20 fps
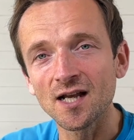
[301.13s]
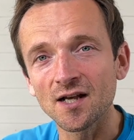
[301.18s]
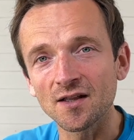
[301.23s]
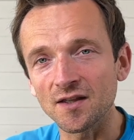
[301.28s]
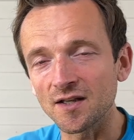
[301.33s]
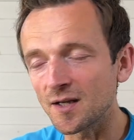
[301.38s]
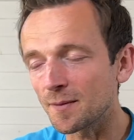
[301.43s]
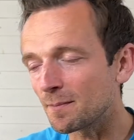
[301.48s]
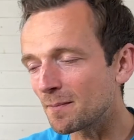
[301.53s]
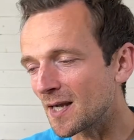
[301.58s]

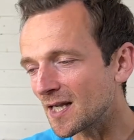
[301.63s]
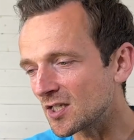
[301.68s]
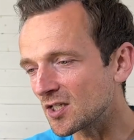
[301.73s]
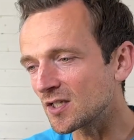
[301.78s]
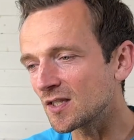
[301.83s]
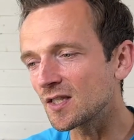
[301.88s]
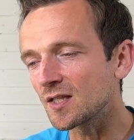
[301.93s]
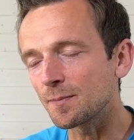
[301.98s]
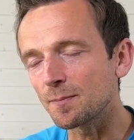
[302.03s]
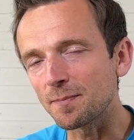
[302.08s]
then
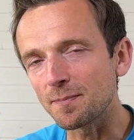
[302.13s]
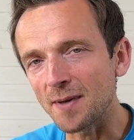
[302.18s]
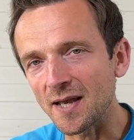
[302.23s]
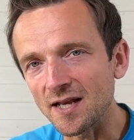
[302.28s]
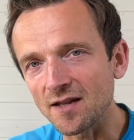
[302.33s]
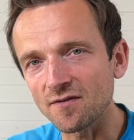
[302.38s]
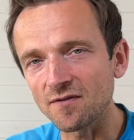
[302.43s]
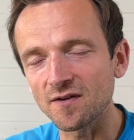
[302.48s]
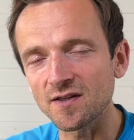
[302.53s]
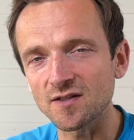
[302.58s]
imagine the
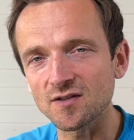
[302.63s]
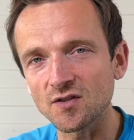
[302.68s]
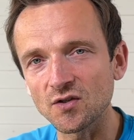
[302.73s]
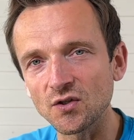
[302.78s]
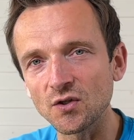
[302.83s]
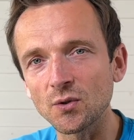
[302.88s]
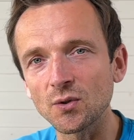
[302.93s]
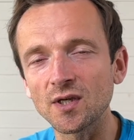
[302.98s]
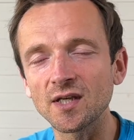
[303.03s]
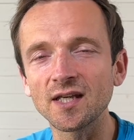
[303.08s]
benefits that
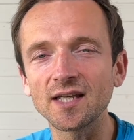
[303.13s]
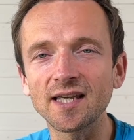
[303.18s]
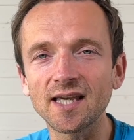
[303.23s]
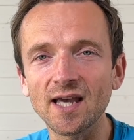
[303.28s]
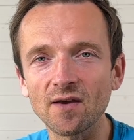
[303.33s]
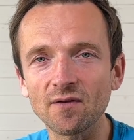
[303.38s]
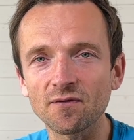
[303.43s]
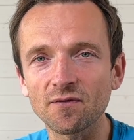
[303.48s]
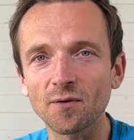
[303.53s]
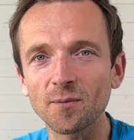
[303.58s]
you can
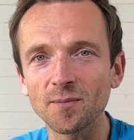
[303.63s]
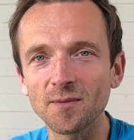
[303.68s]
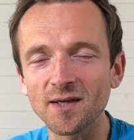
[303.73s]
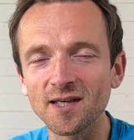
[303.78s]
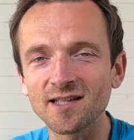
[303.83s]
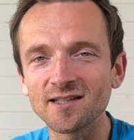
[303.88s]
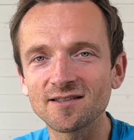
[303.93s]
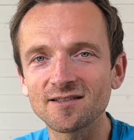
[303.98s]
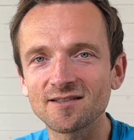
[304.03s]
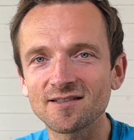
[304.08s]
get from
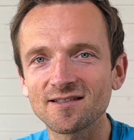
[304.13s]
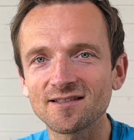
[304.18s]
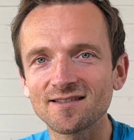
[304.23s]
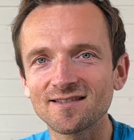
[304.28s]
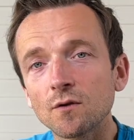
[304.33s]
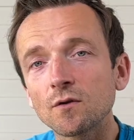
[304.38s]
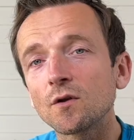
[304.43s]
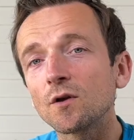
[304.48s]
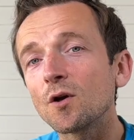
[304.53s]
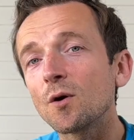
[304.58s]
this.
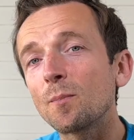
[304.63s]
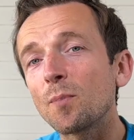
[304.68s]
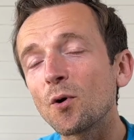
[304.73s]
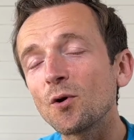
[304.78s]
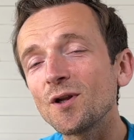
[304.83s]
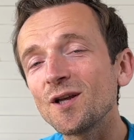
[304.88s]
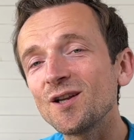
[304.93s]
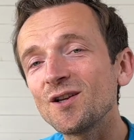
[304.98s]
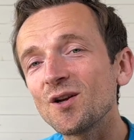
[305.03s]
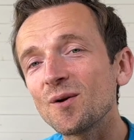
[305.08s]
So your
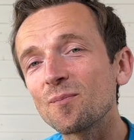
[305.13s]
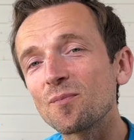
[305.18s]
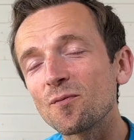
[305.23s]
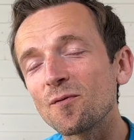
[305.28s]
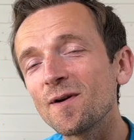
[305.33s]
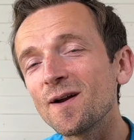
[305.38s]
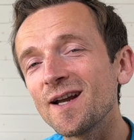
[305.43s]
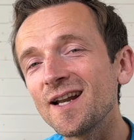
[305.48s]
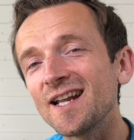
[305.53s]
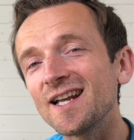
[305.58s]
body and your
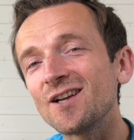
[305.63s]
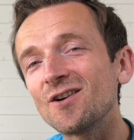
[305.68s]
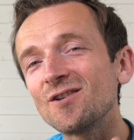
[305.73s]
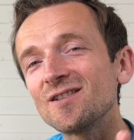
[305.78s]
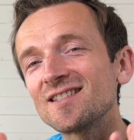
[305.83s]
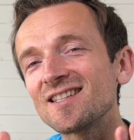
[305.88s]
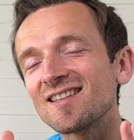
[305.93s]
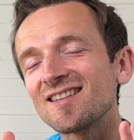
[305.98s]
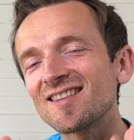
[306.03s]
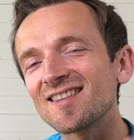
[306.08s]
brain are going
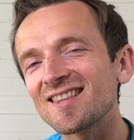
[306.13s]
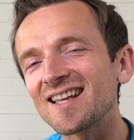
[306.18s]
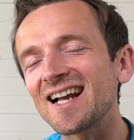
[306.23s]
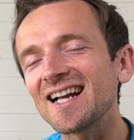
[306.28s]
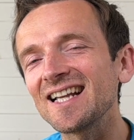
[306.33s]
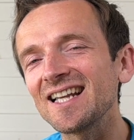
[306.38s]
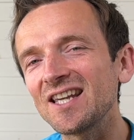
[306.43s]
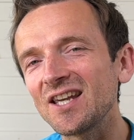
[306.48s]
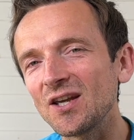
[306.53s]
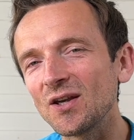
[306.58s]
to
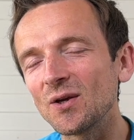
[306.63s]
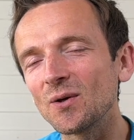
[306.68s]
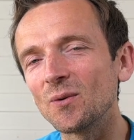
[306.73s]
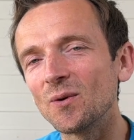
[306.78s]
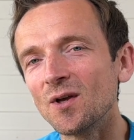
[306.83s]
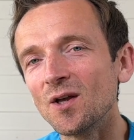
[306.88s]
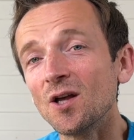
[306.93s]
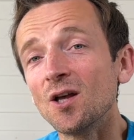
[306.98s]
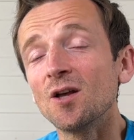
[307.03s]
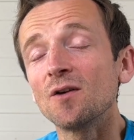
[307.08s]
thank you
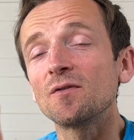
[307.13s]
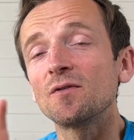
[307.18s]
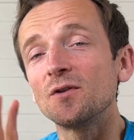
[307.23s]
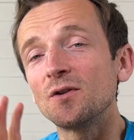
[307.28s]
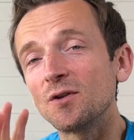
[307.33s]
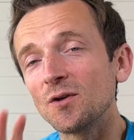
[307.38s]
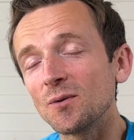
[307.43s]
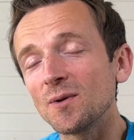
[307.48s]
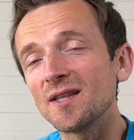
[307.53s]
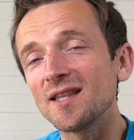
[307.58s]
for
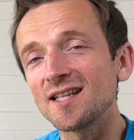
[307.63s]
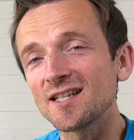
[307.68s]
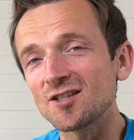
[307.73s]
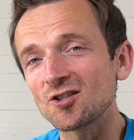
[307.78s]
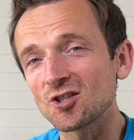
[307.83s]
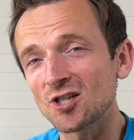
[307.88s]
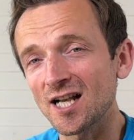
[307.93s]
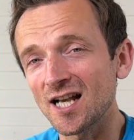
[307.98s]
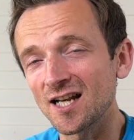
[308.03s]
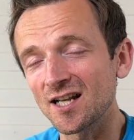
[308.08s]
doing this
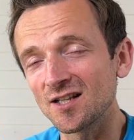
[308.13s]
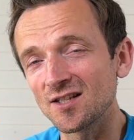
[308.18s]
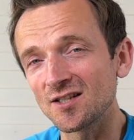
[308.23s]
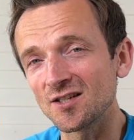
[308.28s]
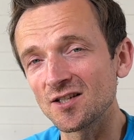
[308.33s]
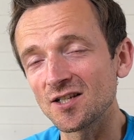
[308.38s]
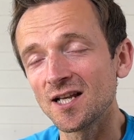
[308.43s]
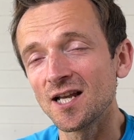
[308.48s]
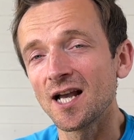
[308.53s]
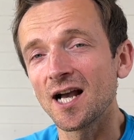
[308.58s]

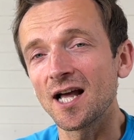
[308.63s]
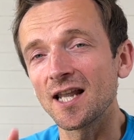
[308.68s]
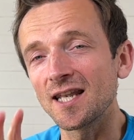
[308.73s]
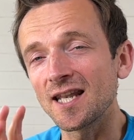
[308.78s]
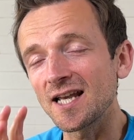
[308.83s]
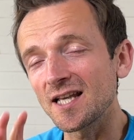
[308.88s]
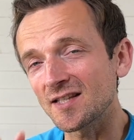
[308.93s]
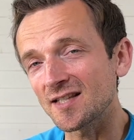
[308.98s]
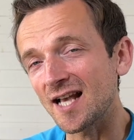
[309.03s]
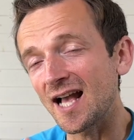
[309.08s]
challenge. And
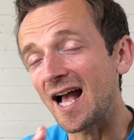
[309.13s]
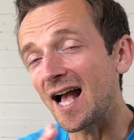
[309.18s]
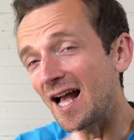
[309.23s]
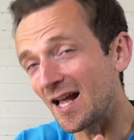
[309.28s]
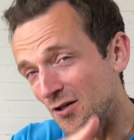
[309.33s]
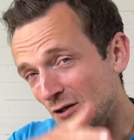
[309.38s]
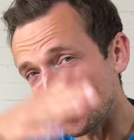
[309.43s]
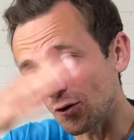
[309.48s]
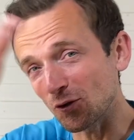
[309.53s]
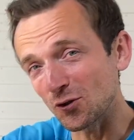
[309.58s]
let's
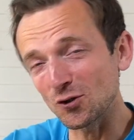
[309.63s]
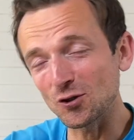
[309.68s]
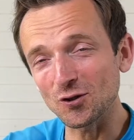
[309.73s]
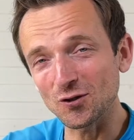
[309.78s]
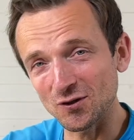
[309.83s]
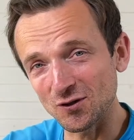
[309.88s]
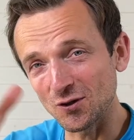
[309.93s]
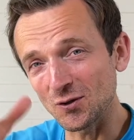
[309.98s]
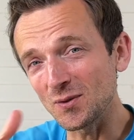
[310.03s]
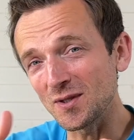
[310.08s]
not
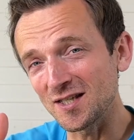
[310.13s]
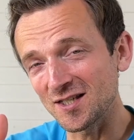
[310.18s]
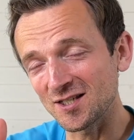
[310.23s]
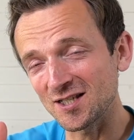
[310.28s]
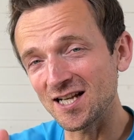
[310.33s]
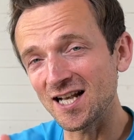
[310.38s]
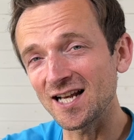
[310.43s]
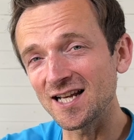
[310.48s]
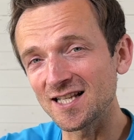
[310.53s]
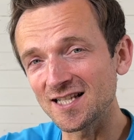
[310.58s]
just do this
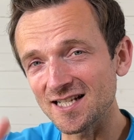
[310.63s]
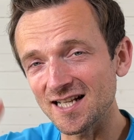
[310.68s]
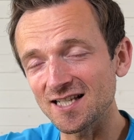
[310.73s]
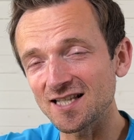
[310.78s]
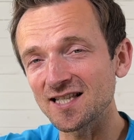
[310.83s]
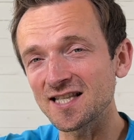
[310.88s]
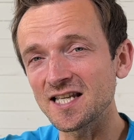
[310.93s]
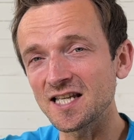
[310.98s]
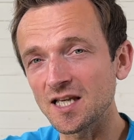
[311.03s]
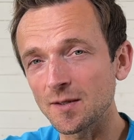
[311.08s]
challenge, let's
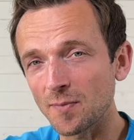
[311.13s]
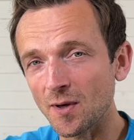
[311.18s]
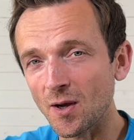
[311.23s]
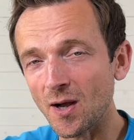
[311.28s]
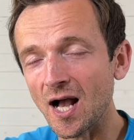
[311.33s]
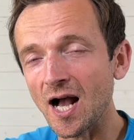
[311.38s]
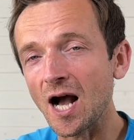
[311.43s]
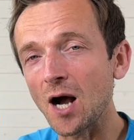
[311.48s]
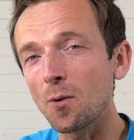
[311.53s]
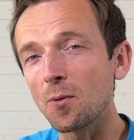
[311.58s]
think about
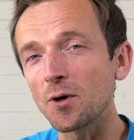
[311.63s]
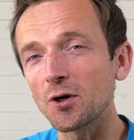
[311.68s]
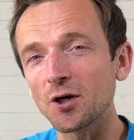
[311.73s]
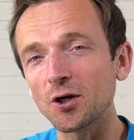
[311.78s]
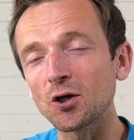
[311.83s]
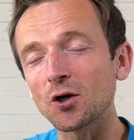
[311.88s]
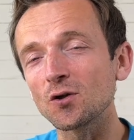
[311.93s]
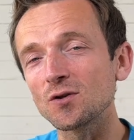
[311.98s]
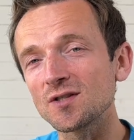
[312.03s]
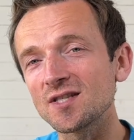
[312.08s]
how we're going to
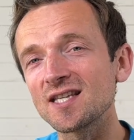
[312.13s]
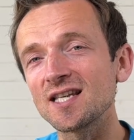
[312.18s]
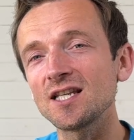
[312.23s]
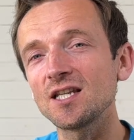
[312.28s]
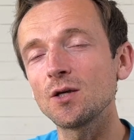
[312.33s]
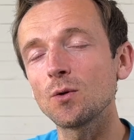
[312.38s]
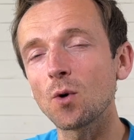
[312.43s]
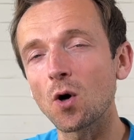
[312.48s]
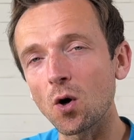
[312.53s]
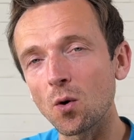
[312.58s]

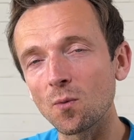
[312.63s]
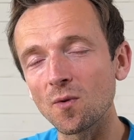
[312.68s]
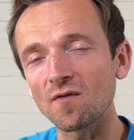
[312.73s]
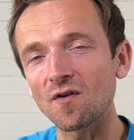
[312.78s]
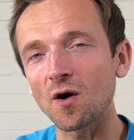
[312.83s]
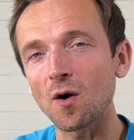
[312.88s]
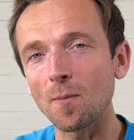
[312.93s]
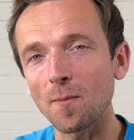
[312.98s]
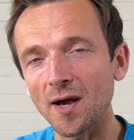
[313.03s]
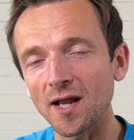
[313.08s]
continue on with
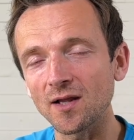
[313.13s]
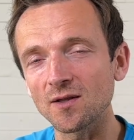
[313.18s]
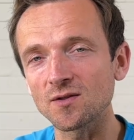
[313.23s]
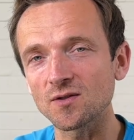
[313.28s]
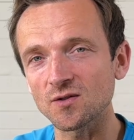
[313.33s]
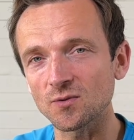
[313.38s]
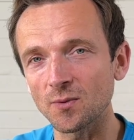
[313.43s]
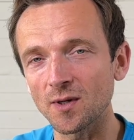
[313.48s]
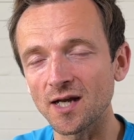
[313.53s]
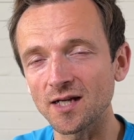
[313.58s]
our
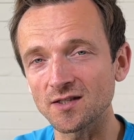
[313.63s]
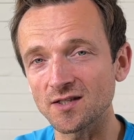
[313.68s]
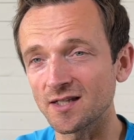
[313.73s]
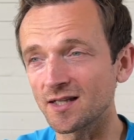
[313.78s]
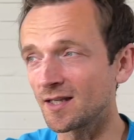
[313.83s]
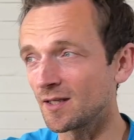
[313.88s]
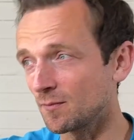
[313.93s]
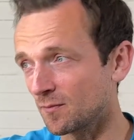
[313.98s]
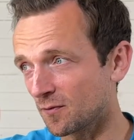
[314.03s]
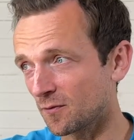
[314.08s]
balance work
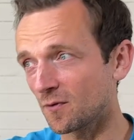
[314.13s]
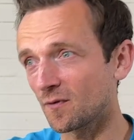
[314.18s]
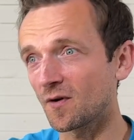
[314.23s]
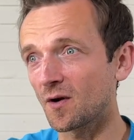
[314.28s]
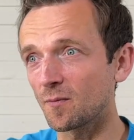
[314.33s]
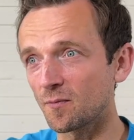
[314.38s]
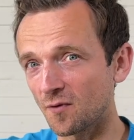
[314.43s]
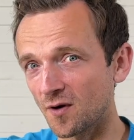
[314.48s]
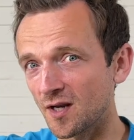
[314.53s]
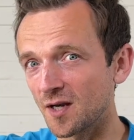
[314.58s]
to improve our
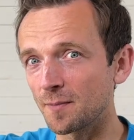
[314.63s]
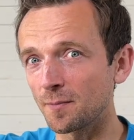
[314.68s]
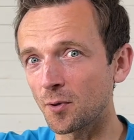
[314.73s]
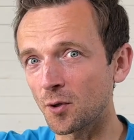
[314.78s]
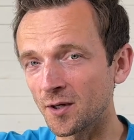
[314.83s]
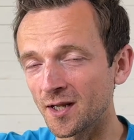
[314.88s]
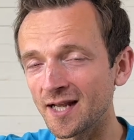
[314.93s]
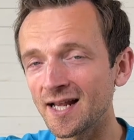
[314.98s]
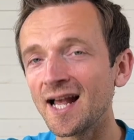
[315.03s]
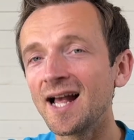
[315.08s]
brain and
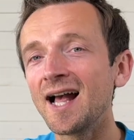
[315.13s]
body